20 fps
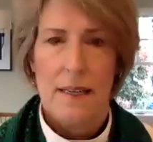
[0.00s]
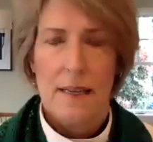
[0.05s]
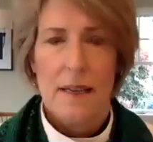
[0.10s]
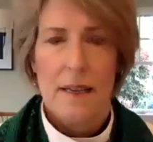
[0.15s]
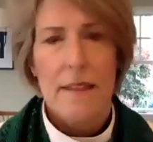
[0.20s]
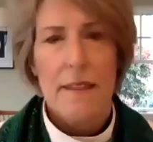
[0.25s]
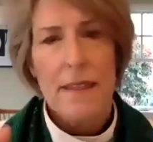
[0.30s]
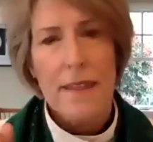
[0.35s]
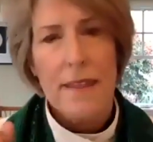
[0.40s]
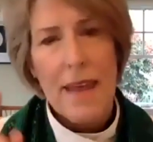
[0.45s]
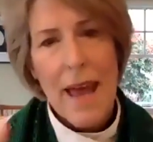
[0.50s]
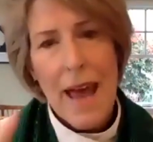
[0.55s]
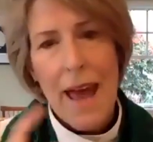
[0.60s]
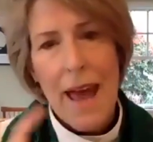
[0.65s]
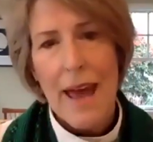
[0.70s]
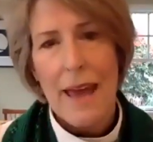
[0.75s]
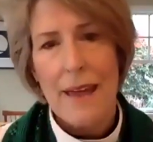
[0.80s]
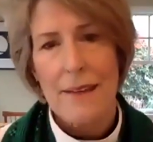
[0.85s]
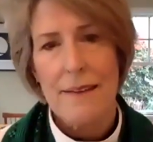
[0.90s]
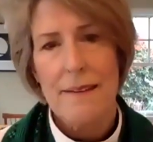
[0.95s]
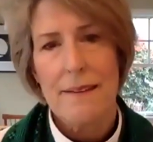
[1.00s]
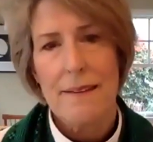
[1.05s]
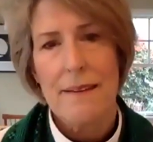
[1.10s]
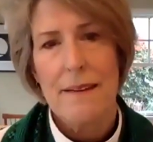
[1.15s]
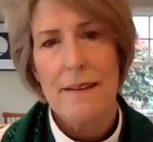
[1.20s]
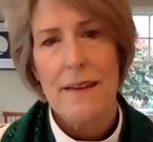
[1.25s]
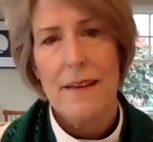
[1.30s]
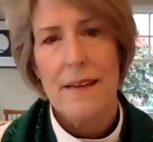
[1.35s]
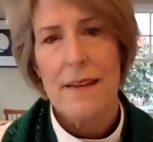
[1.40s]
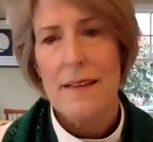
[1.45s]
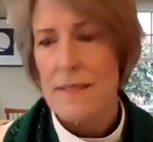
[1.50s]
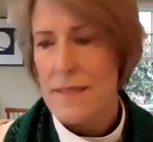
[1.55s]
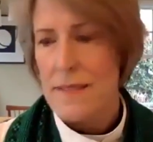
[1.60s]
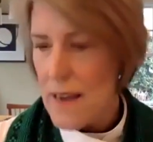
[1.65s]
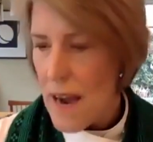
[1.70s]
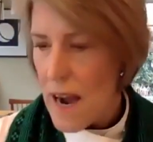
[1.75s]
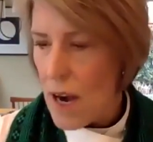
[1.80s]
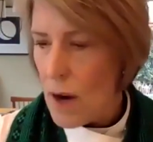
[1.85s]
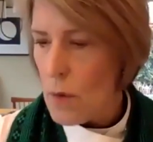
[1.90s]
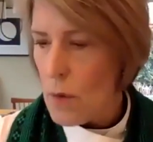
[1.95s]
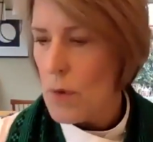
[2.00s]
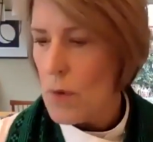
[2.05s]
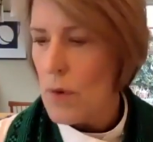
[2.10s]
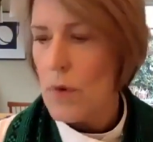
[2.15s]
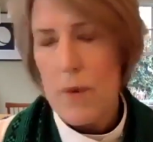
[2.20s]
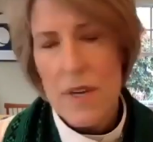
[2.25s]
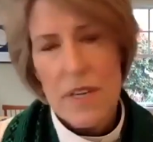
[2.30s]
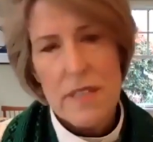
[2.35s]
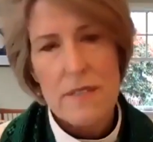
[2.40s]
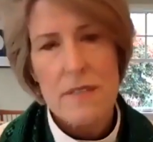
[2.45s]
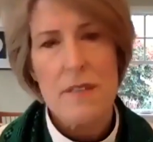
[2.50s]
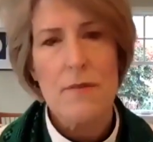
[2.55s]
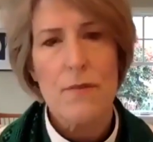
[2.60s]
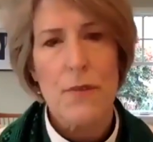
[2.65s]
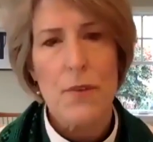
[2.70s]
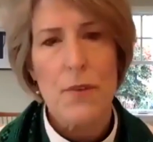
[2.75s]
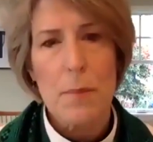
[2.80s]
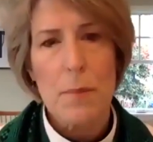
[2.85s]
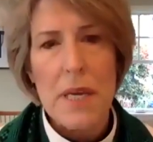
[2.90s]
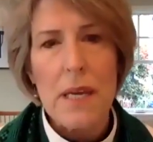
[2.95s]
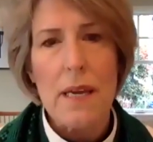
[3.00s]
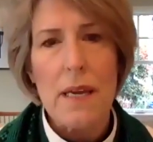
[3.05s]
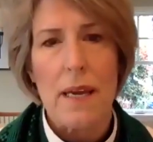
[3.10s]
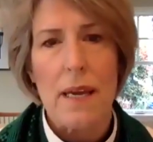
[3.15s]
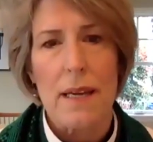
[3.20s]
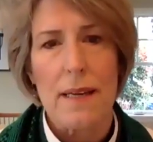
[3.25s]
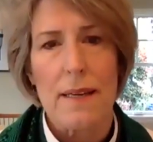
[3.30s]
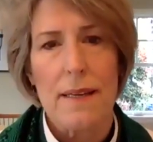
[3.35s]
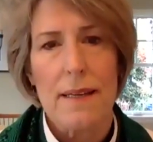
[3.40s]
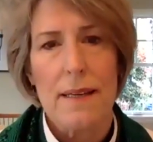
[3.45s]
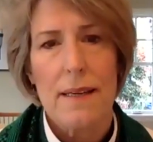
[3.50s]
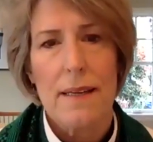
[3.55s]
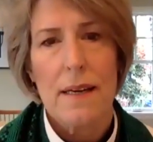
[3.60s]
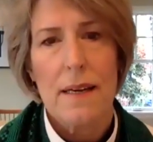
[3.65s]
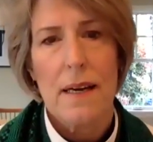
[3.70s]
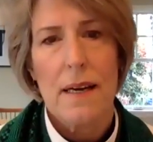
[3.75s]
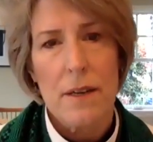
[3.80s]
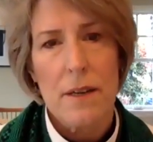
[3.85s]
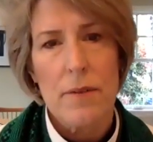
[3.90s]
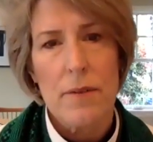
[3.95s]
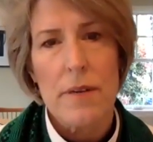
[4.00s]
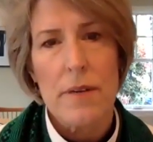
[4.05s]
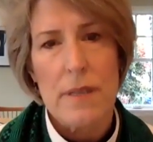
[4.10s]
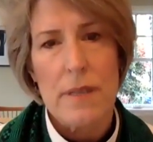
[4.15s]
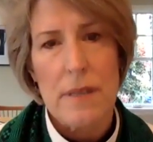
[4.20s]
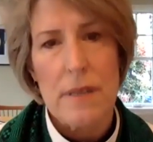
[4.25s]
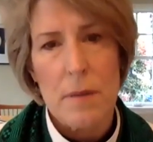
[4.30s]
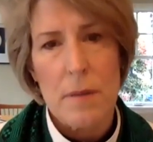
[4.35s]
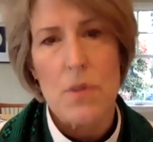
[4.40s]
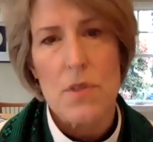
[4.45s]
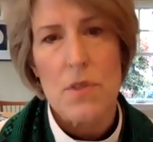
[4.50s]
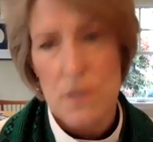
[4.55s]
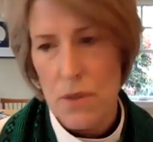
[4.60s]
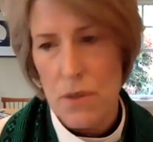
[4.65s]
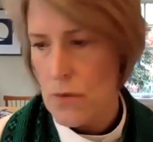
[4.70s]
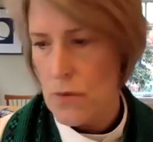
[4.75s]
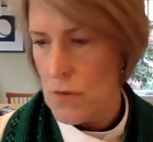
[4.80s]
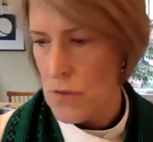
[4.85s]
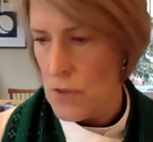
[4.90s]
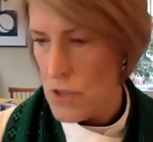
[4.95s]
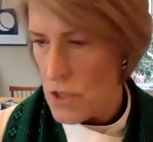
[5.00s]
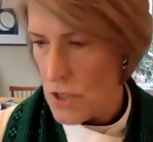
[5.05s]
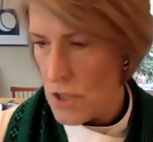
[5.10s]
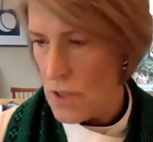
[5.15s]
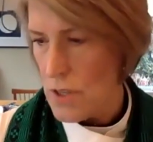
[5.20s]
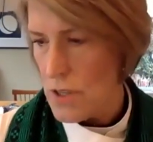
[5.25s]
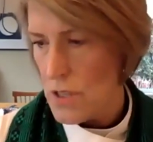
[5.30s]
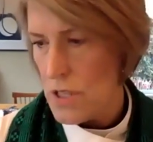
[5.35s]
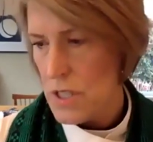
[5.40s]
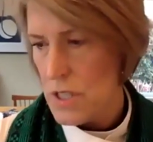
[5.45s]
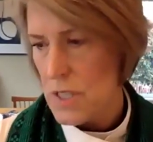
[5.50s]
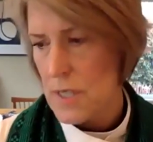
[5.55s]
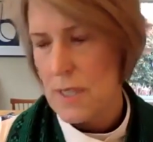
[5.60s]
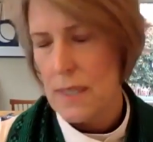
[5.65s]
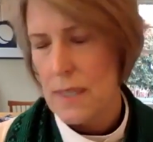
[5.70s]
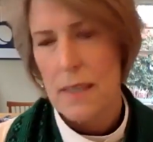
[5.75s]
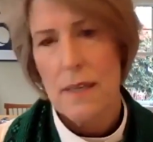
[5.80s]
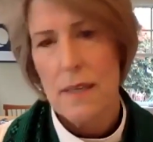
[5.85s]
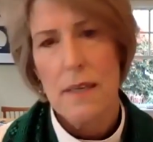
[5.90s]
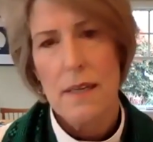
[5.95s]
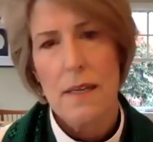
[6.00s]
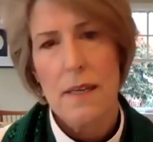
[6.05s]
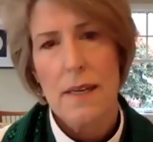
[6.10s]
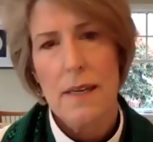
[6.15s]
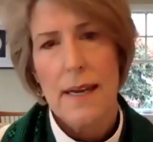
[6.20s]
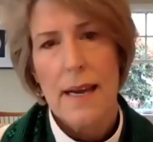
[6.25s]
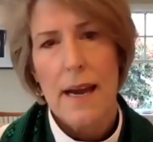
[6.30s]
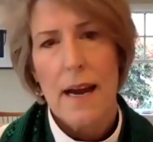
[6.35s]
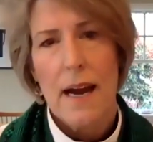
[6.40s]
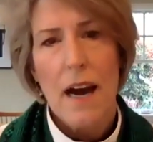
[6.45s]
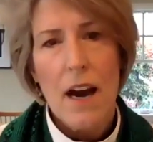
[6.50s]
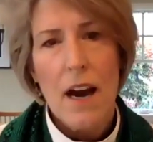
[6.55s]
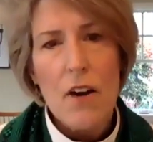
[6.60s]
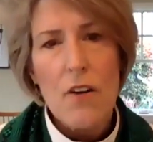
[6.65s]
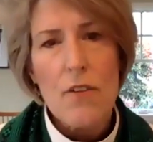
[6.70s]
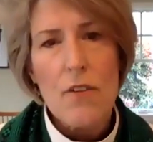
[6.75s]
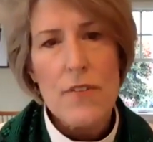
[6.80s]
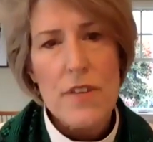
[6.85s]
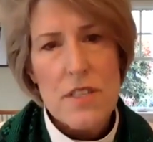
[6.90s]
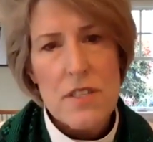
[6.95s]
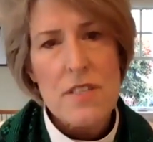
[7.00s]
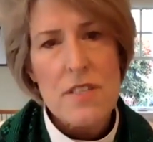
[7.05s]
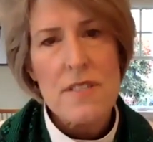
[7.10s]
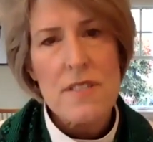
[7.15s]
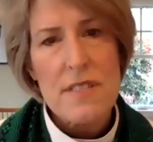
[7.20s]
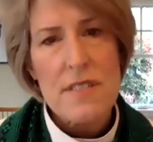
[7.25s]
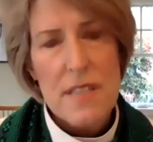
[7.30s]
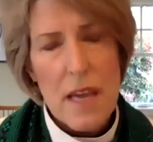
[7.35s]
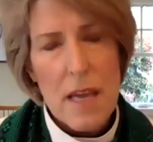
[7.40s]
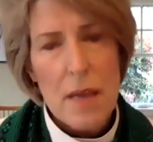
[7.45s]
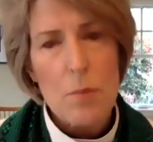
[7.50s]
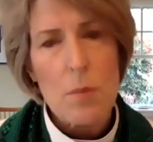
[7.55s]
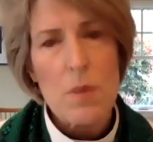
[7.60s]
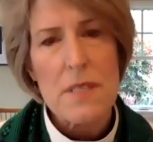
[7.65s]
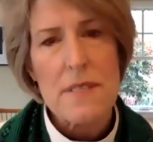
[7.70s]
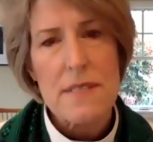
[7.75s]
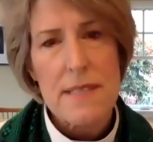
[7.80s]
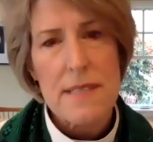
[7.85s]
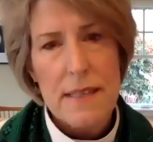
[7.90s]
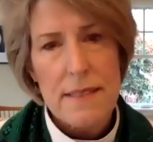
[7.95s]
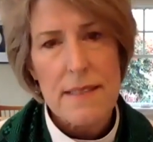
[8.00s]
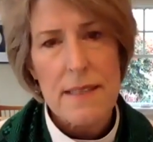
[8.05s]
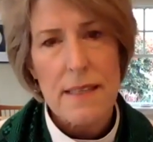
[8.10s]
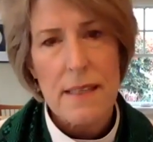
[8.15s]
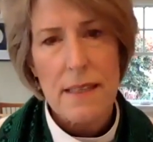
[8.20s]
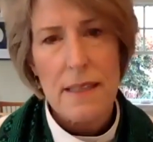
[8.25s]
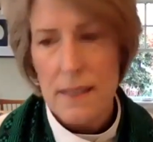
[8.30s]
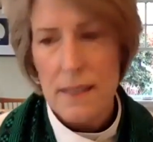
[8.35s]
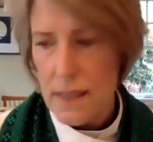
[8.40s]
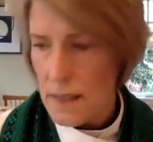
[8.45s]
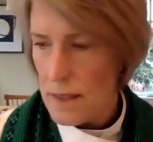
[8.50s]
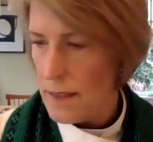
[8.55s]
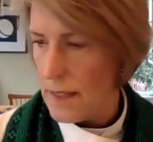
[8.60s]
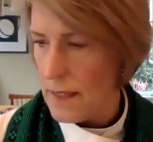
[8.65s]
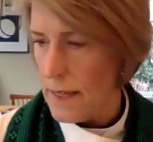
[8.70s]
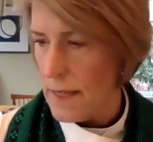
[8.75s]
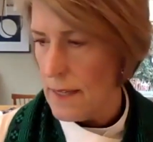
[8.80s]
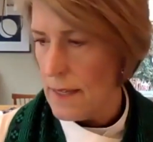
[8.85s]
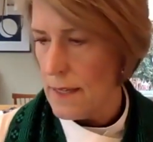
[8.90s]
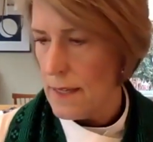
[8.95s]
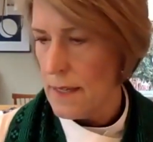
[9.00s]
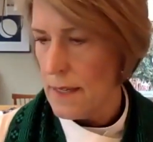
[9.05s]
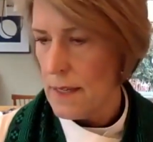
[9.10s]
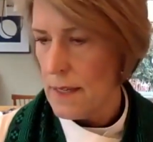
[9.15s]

That is our reason for being, our Redeemer's Lutheran Church. Our vision statement says it clearly.